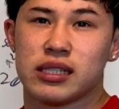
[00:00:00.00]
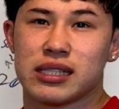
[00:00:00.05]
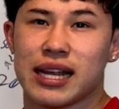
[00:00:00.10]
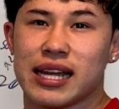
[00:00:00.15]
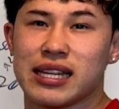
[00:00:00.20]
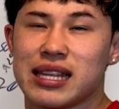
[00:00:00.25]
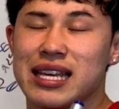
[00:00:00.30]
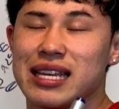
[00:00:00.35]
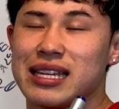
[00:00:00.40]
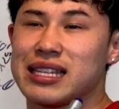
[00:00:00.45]
I
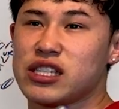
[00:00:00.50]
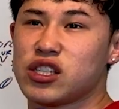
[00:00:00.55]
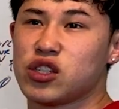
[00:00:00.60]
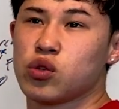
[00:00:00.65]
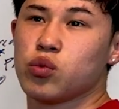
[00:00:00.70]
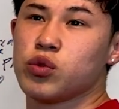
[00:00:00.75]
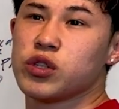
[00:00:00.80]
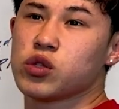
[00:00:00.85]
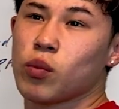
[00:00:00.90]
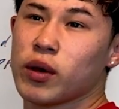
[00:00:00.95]
think this is the
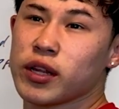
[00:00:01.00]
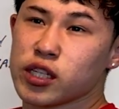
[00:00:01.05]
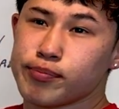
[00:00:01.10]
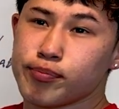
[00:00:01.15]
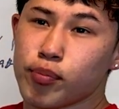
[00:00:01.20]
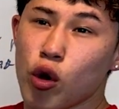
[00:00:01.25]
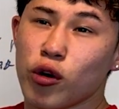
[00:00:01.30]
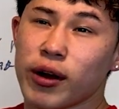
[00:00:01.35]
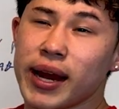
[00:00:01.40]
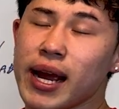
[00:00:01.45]
reason why this
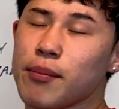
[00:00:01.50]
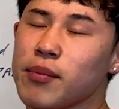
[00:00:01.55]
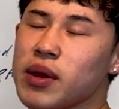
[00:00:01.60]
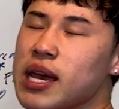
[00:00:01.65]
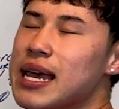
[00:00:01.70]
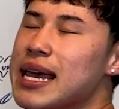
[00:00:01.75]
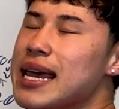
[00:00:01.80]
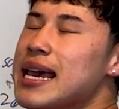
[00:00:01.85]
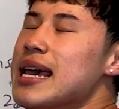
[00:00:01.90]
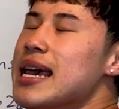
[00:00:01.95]
program
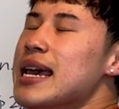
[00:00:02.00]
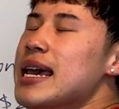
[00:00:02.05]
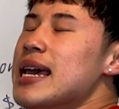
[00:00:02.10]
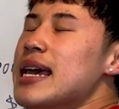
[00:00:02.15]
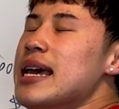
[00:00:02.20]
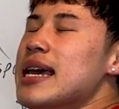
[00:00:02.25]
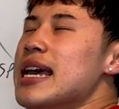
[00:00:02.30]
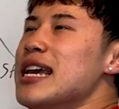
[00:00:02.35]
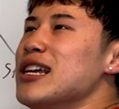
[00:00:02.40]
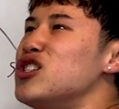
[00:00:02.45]

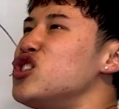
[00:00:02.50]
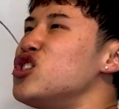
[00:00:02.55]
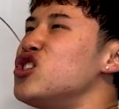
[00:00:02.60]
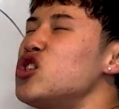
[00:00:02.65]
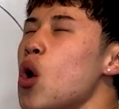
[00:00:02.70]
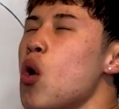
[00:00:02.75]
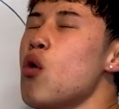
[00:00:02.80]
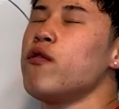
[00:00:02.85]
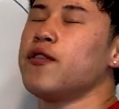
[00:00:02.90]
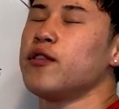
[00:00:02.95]
is
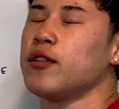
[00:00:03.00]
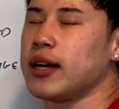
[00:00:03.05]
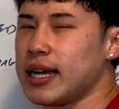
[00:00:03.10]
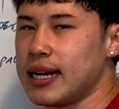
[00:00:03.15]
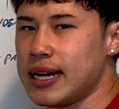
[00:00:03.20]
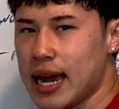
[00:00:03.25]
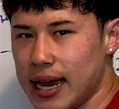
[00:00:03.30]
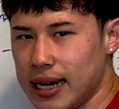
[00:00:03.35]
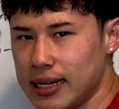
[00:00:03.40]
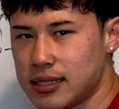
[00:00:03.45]
so freaking
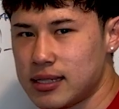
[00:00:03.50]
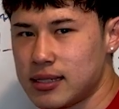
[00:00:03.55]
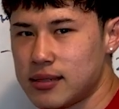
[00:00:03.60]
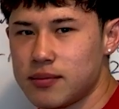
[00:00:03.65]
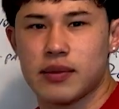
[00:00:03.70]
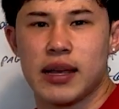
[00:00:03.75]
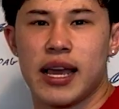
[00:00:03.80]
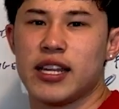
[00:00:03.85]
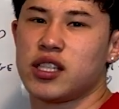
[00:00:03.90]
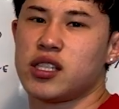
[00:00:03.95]
nice.
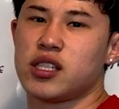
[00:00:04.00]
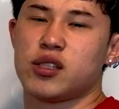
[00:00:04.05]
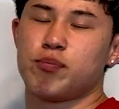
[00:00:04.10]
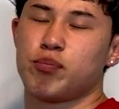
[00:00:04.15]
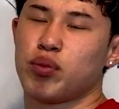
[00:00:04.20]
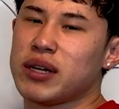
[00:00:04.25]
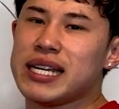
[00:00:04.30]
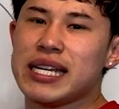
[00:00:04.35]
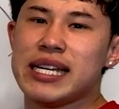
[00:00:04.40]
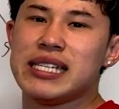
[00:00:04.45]
It's
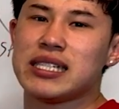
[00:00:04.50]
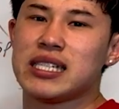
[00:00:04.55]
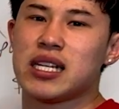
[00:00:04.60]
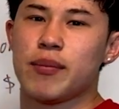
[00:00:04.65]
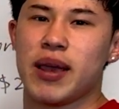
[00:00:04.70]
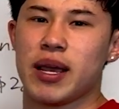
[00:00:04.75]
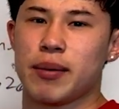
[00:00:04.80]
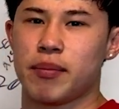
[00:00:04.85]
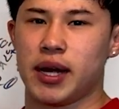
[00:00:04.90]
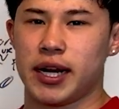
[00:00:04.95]
pretty easy to
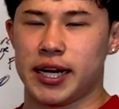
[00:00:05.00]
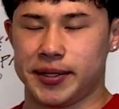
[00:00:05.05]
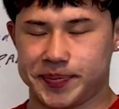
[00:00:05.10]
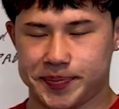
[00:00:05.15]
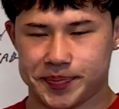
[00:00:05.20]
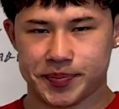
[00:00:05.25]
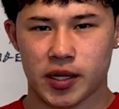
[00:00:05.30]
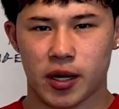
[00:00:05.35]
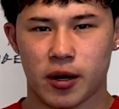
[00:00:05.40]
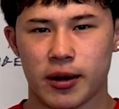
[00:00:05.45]
make money.
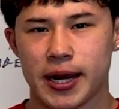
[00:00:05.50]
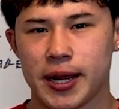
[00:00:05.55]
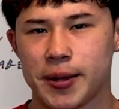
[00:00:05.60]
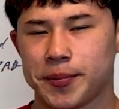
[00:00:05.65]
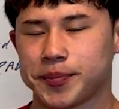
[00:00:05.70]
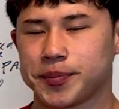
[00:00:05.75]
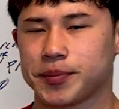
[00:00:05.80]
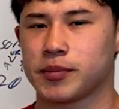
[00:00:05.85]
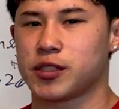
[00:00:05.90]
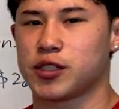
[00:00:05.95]
All right.
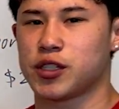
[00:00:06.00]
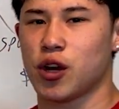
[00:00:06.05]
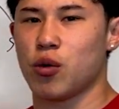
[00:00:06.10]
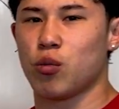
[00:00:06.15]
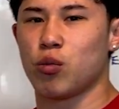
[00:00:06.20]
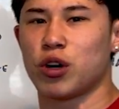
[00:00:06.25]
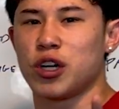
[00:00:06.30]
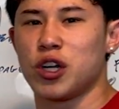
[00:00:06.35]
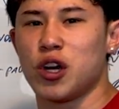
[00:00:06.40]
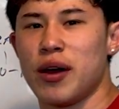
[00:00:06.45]
So
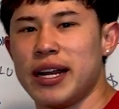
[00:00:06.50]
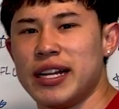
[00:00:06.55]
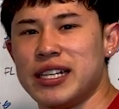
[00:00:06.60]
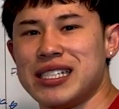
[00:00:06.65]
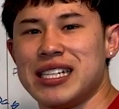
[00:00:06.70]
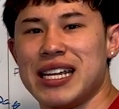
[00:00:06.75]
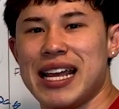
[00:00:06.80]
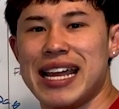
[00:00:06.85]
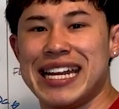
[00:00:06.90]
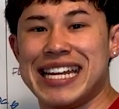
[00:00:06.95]
we're gonna go ahead
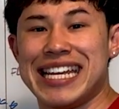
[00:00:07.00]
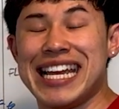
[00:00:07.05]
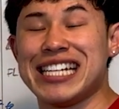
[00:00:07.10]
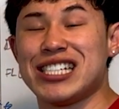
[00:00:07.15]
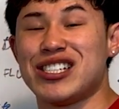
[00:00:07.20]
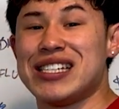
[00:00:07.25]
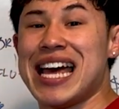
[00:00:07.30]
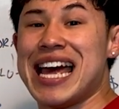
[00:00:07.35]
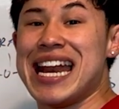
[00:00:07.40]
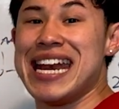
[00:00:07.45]
and get
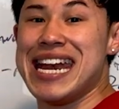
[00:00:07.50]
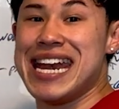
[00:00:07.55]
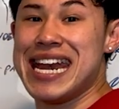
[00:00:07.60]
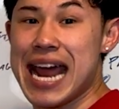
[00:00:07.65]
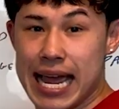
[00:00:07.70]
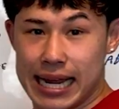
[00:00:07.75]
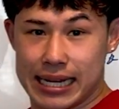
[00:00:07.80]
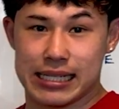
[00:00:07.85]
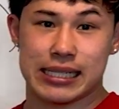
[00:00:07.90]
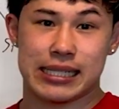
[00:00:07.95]
into that
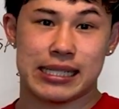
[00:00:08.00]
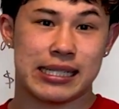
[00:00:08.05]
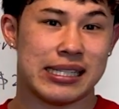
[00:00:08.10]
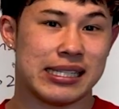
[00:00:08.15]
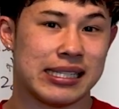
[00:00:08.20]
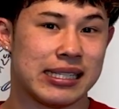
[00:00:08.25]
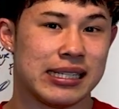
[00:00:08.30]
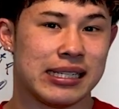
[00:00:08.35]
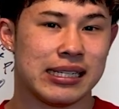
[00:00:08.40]
next.